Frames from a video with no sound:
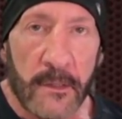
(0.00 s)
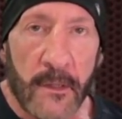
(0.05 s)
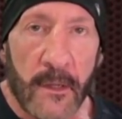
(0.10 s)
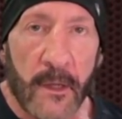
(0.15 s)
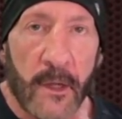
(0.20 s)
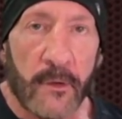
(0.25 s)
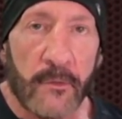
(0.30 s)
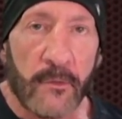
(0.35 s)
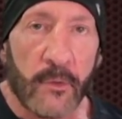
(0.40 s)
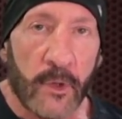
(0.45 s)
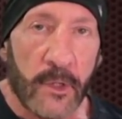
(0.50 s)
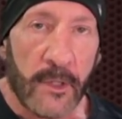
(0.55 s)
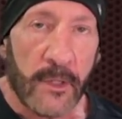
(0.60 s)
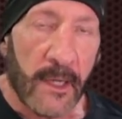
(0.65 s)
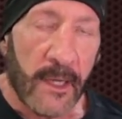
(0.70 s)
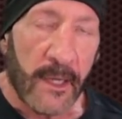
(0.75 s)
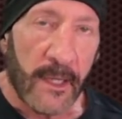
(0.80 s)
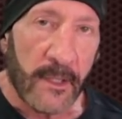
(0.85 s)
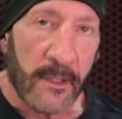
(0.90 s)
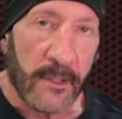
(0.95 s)
Avoid
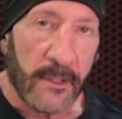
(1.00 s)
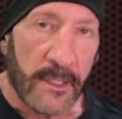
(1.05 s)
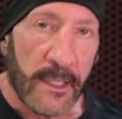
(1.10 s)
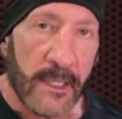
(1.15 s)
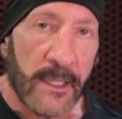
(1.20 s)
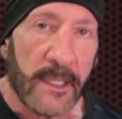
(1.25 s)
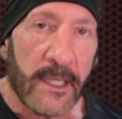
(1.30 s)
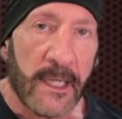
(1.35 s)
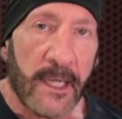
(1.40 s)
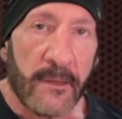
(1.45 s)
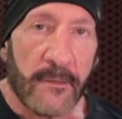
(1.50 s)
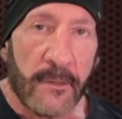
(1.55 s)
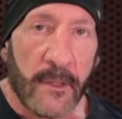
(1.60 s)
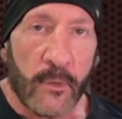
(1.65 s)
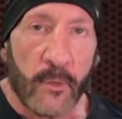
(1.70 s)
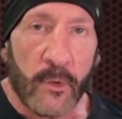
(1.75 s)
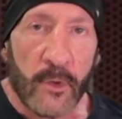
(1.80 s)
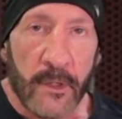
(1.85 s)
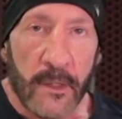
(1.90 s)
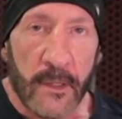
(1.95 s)
letting your knee cave
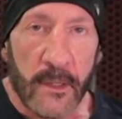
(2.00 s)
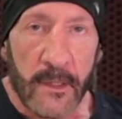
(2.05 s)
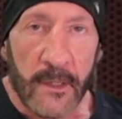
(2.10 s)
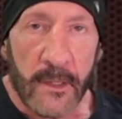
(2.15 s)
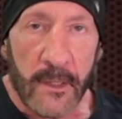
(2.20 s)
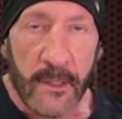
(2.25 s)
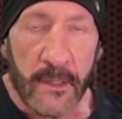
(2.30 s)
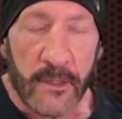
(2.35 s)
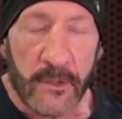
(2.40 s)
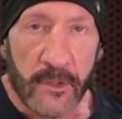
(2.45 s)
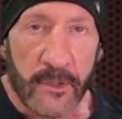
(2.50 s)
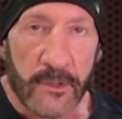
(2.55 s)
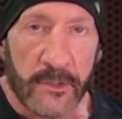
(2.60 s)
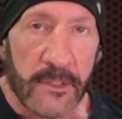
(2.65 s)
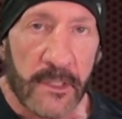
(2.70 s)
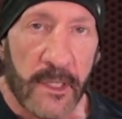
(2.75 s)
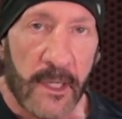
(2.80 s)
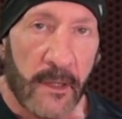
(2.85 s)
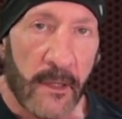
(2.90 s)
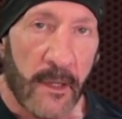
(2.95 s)
inward. It should
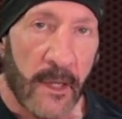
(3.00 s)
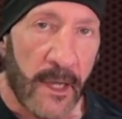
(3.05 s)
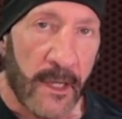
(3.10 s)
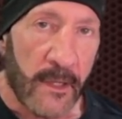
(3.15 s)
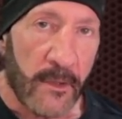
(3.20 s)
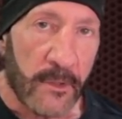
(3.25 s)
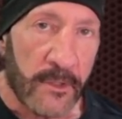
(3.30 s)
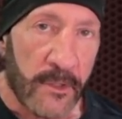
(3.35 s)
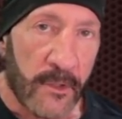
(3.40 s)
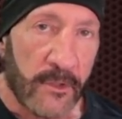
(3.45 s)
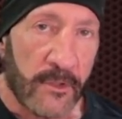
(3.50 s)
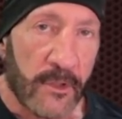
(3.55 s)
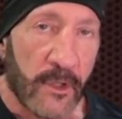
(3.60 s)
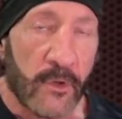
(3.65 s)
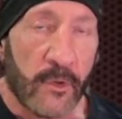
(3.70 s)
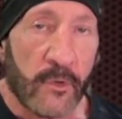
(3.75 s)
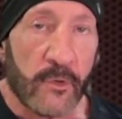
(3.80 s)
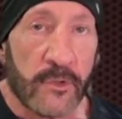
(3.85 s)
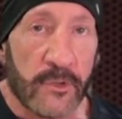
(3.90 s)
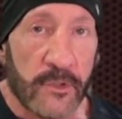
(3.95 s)
stay aligned with your
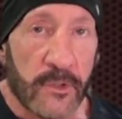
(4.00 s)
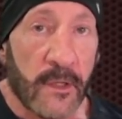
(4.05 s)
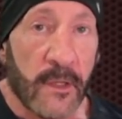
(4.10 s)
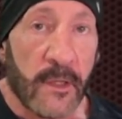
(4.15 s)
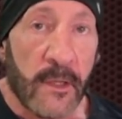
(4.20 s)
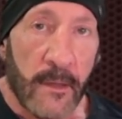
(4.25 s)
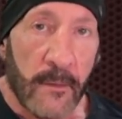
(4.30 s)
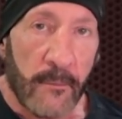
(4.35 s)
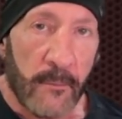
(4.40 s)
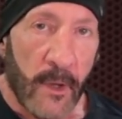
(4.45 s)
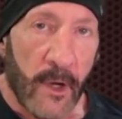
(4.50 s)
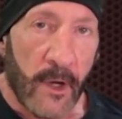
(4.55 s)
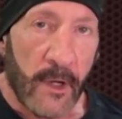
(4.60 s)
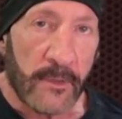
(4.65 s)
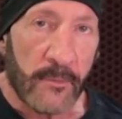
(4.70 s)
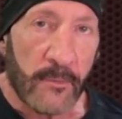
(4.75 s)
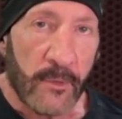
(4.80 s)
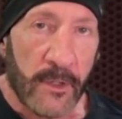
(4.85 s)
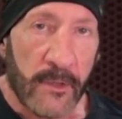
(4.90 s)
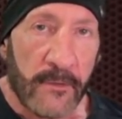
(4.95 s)
toes.
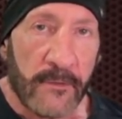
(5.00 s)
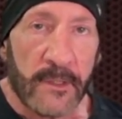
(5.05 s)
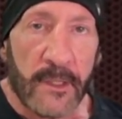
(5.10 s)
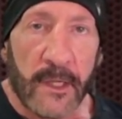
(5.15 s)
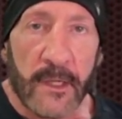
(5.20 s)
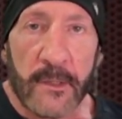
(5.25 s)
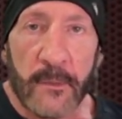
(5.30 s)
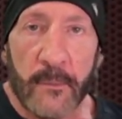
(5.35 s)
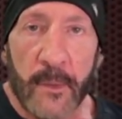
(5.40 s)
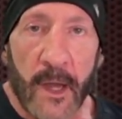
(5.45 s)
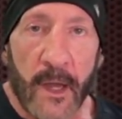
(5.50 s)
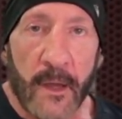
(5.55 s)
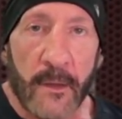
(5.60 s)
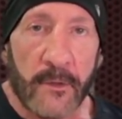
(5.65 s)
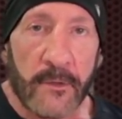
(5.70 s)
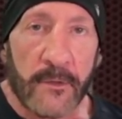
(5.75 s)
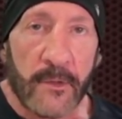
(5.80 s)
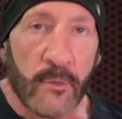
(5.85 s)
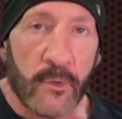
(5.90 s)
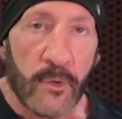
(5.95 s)
Pause briefly at the bottom
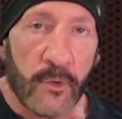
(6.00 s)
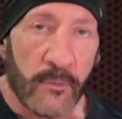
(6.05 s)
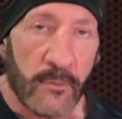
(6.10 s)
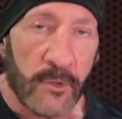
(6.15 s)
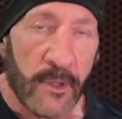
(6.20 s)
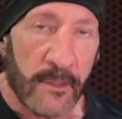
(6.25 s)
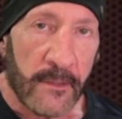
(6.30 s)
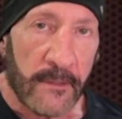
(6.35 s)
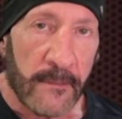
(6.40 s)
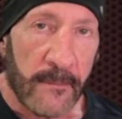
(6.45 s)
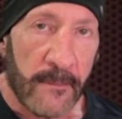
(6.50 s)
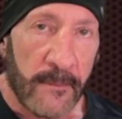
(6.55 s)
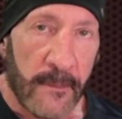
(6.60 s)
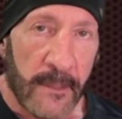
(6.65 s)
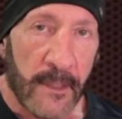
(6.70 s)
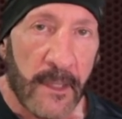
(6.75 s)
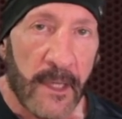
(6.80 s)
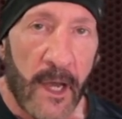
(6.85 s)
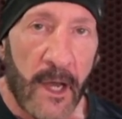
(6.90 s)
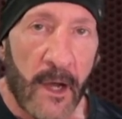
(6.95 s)
of the movement.
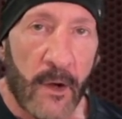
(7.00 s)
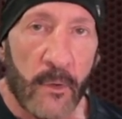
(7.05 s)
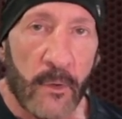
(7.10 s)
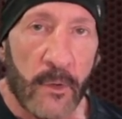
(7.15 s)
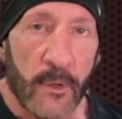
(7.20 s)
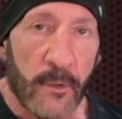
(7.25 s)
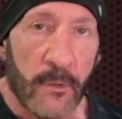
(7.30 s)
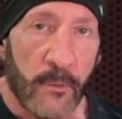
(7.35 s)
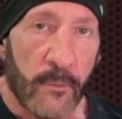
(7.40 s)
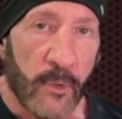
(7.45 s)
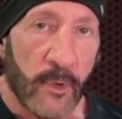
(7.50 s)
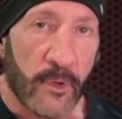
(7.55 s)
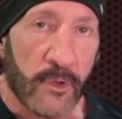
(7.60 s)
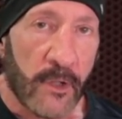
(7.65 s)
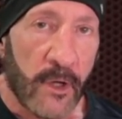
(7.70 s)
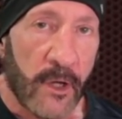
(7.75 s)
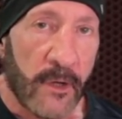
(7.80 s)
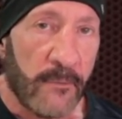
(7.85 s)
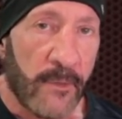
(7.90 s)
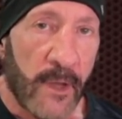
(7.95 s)
Now, push
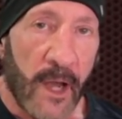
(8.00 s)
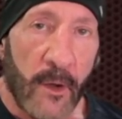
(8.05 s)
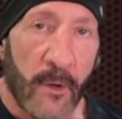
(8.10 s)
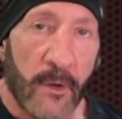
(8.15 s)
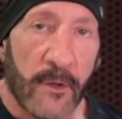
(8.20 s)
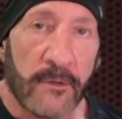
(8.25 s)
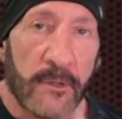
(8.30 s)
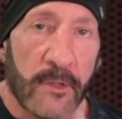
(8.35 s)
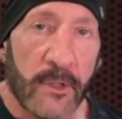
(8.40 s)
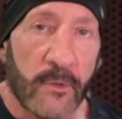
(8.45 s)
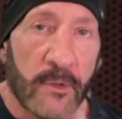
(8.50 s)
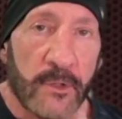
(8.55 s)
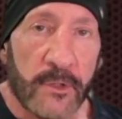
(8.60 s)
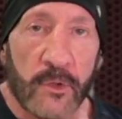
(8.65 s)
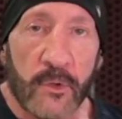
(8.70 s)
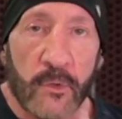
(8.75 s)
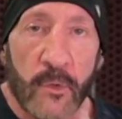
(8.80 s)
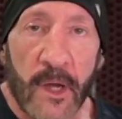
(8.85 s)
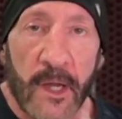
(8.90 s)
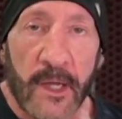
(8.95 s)
off powerfully with
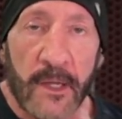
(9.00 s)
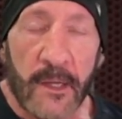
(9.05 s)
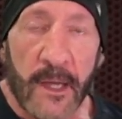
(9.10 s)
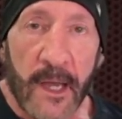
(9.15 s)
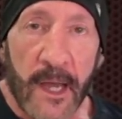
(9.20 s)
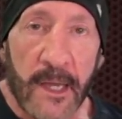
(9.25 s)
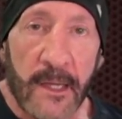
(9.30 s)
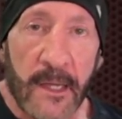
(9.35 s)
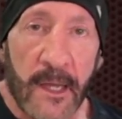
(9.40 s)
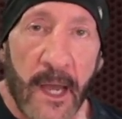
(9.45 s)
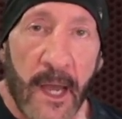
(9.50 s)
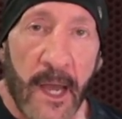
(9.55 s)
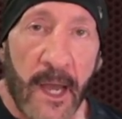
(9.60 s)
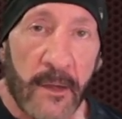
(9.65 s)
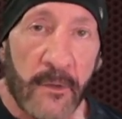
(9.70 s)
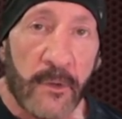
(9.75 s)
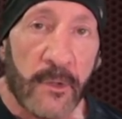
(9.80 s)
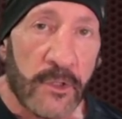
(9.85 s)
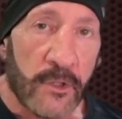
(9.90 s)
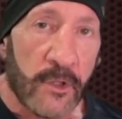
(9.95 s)
your right leg
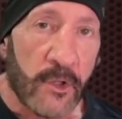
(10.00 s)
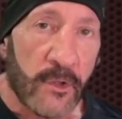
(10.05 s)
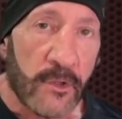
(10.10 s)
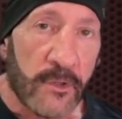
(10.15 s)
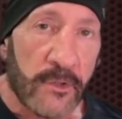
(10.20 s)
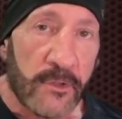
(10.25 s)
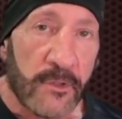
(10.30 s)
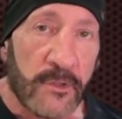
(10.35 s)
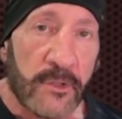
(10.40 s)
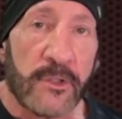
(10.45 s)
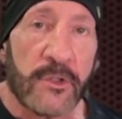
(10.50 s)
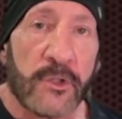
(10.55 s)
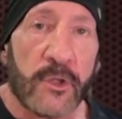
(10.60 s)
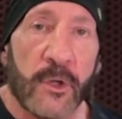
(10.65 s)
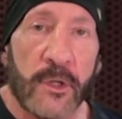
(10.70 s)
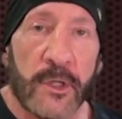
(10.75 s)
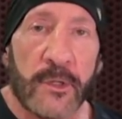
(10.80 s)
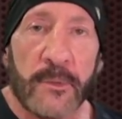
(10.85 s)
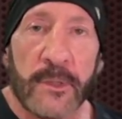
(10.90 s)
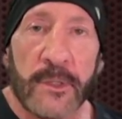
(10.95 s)
and return to the
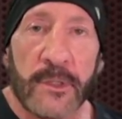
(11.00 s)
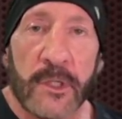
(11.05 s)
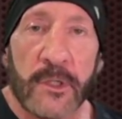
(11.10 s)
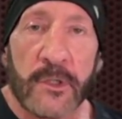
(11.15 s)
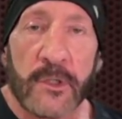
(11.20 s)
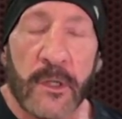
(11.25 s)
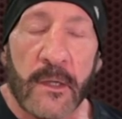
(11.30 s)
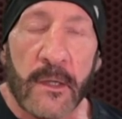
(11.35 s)
starting position.